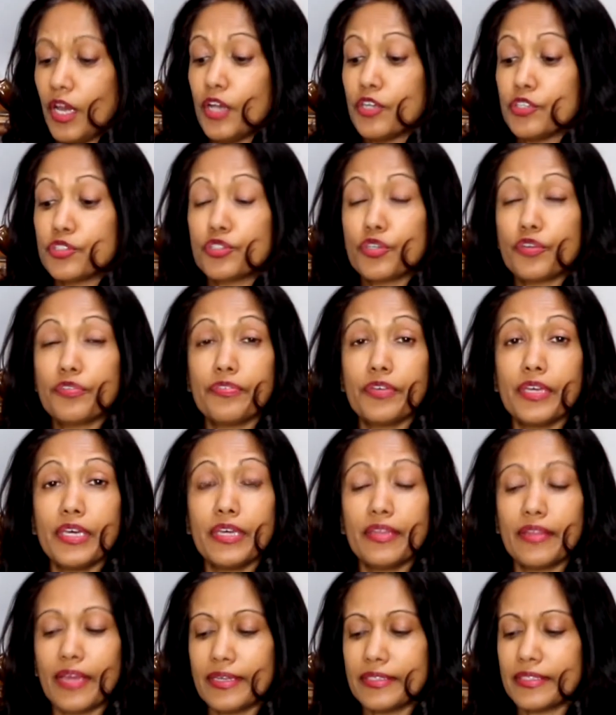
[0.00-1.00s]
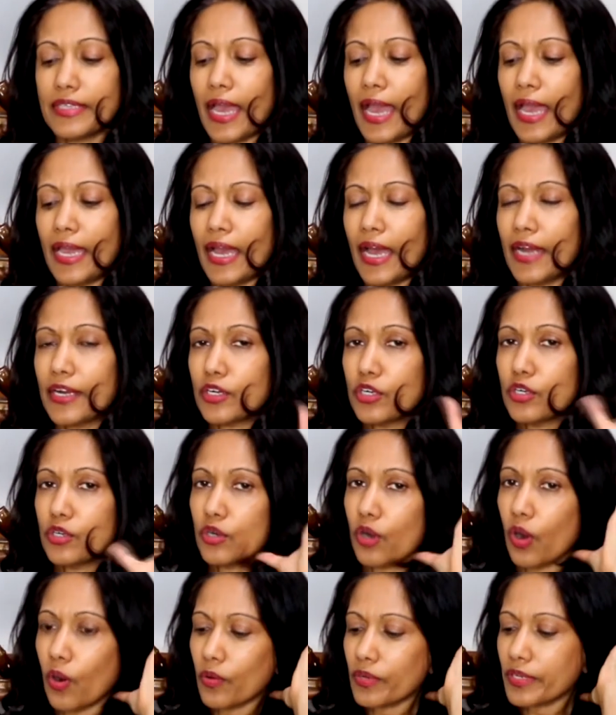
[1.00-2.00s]
Sophie that day had a
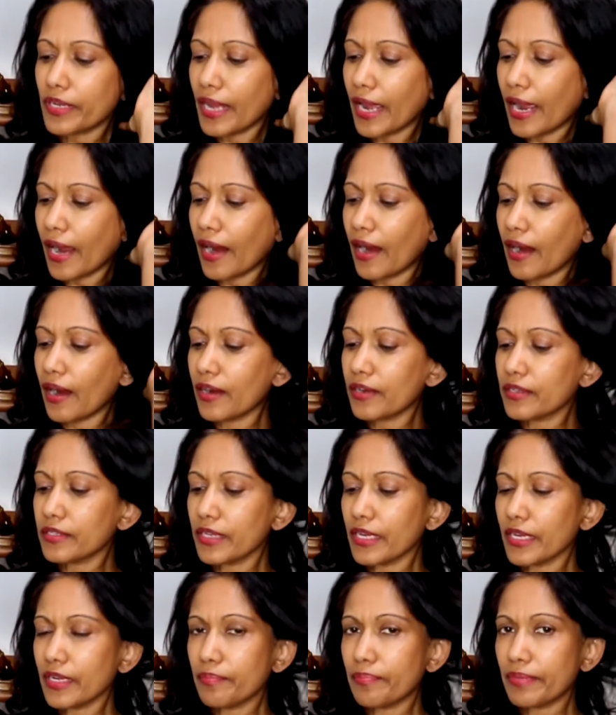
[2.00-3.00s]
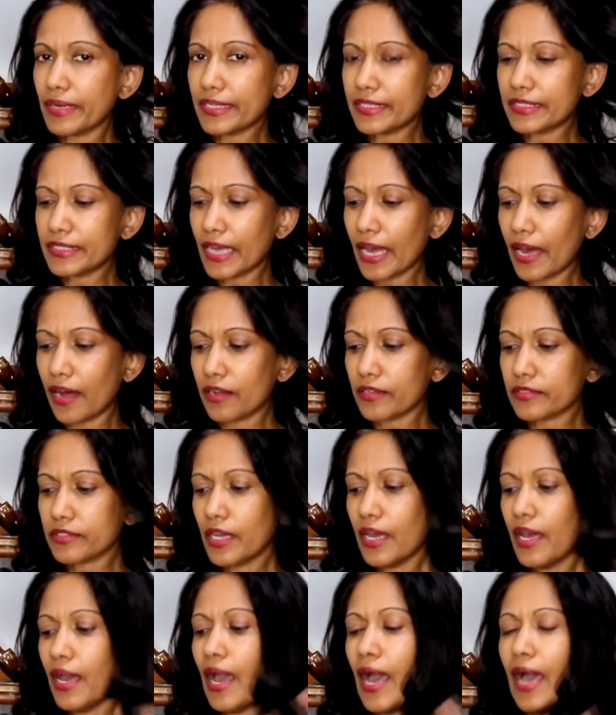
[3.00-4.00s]
golden hair in pigtails
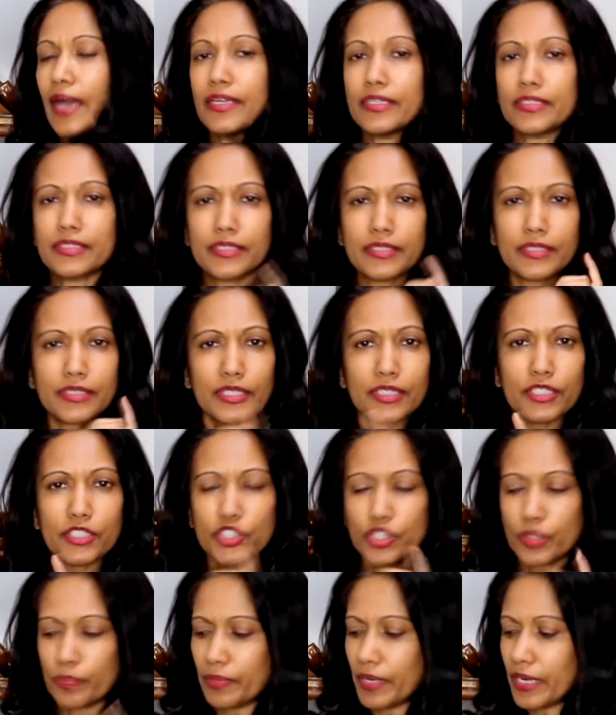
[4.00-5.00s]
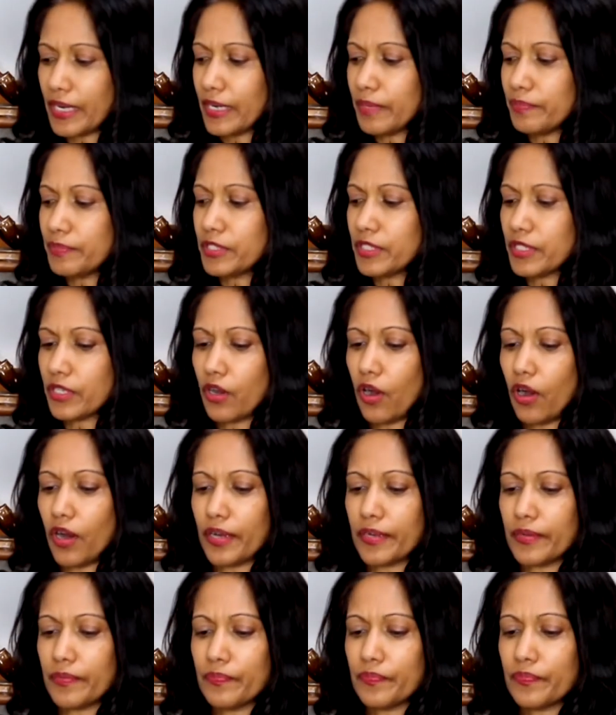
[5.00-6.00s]
and a signature pink lipstick
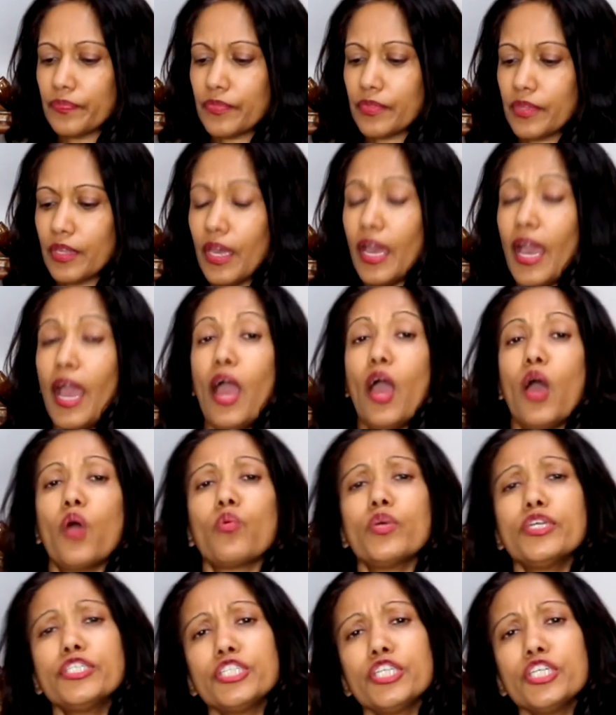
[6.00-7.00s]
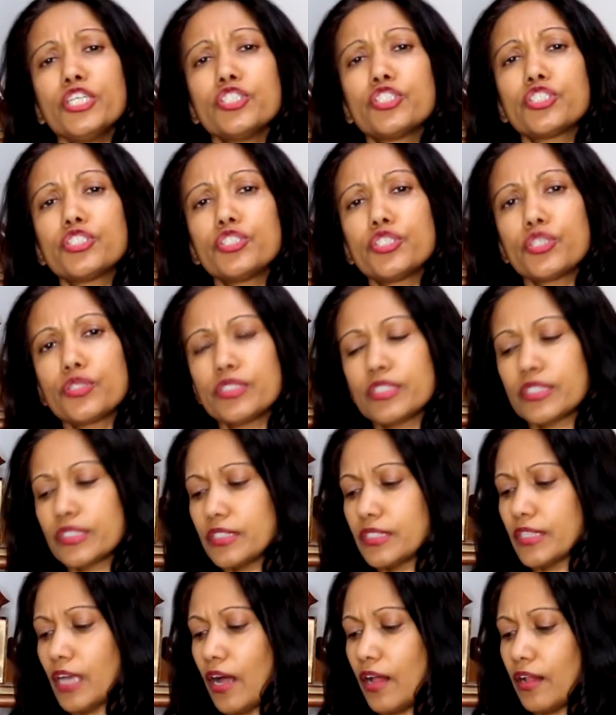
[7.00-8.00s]
on. When she introduced
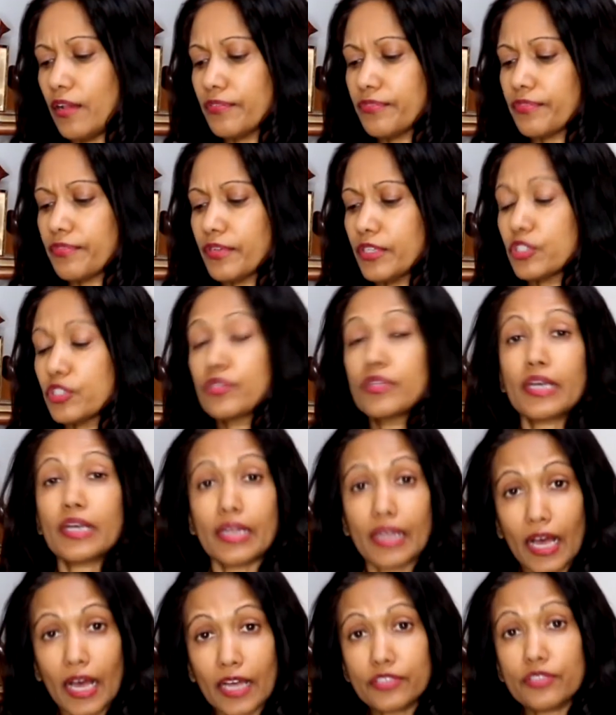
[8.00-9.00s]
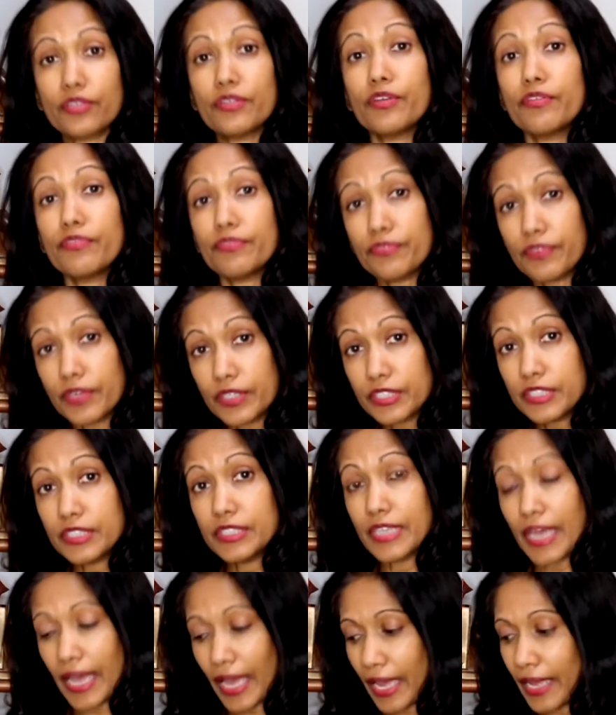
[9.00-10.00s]
herself to the class on the first
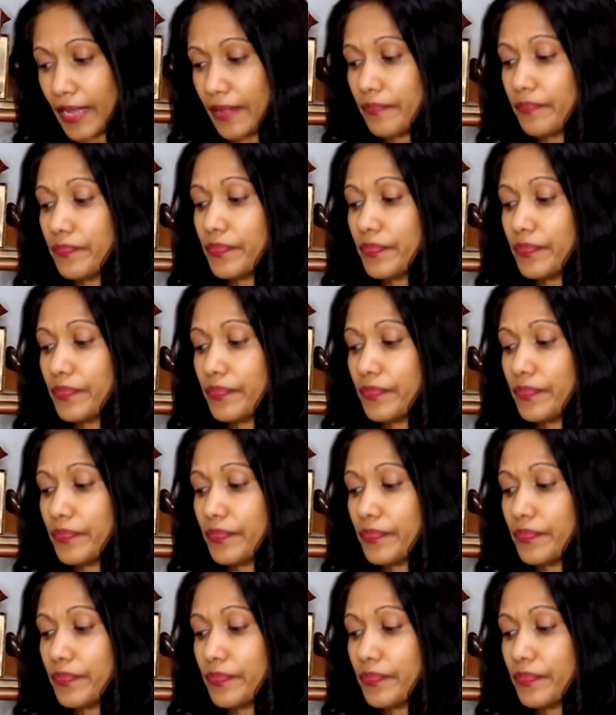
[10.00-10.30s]
day